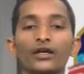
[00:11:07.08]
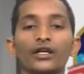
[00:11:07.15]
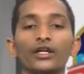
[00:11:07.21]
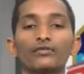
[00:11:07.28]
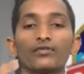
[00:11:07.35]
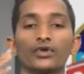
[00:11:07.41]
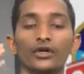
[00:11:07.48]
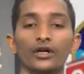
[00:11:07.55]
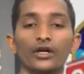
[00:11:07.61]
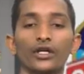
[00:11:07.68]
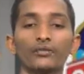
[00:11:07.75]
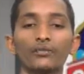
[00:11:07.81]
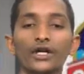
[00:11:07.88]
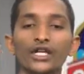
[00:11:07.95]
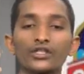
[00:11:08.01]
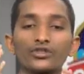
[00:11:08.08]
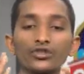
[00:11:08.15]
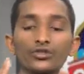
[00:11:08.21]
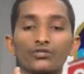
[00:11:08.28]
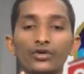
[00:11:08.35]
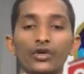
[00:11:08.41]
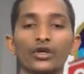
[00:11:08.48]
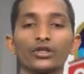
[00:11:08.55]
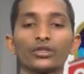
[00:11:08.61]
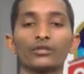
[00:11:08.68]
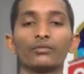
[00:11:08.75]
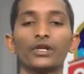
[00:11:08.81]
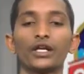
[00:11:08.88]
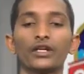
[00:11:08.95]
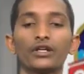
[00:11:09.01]
It makes to flow the
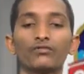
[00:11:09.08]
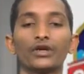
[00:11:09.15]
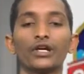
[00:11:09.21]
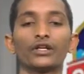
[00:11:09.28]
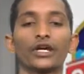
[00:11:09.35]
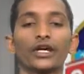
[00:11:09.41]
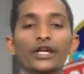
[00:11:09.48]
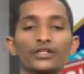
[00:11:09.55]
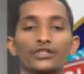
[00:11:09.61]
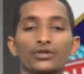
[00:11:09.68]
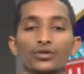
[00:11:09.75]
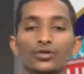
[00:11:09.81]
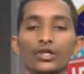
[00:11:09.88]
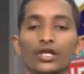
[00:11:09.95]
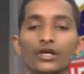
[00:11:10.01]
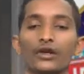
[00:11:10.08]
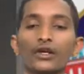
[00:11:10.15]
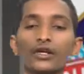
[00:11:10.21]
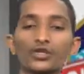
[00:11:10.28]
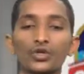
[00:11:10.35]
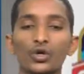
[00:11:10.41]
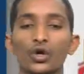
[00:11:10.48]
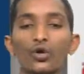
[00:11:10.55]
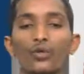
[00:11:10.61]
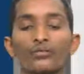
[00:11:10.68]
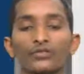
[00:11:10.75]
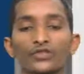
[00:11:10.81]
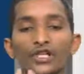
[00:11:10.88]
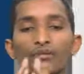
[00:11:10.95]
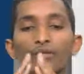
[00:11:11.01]
blood in one direction only. So
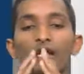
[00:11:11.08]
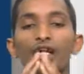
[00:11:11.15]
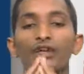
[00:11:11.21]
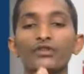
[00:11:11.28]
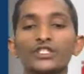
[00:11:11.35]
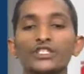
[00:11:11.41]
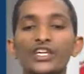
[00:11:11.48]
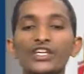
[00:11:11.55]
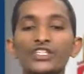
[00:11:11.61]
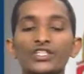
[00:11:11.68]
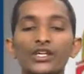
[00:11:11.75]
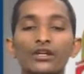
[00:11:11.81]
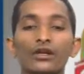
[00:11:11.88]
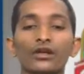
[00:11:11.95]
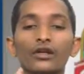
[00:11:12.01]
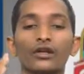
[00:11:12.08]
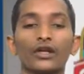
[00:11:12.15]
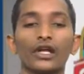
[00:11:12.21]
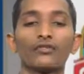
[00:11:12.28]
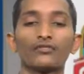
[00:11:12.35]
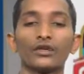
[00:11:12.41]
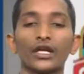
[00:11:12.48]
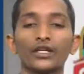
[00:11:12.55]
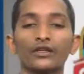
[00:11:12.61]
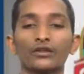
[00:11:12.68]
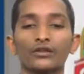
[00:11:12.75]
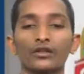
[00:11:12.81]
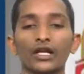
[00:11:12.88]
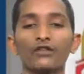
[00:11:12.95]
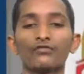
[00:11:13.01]
the blood which is in left
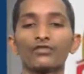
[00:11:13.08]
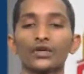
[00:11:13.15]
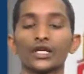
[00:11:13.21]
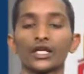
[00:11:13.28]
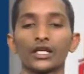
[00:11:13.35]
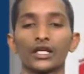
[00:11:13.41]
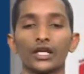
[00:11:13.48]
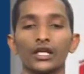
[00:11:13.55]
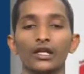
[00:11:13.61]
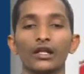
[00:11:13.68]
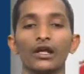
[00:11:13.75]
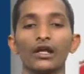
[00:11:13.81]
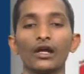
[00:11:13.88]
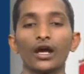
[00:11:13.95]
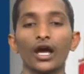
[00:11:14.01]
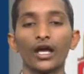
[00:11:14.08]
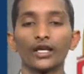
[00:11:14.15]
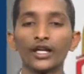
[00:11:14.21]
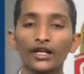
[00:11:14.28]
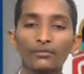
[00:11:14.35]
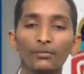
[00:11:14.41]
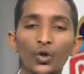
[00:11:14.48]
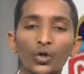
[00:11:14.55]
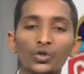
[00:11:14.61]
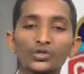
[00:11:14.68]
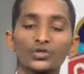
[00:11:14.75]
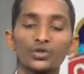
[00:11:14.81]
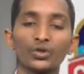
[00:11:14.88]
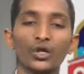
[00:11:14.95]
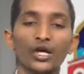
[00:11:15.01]
ventricle again moves
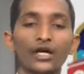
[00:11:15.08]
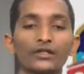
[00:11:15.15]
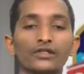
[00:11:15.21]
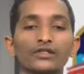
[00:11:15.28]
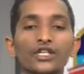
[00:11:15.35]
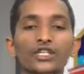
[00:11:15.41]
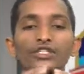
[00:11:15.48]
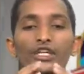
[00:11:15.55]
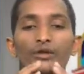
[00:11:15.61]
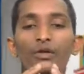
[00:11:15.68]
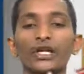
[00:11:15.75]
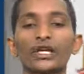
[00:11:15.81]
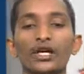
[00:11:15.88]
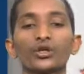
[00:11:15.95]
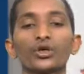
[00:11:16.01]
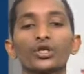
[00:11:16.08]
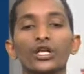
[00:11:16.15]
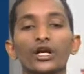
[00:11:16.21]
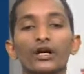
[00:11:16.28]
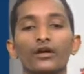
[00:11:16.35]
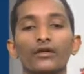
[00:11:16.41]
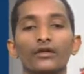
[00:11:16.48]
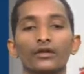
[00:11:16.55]
to systemic aorta.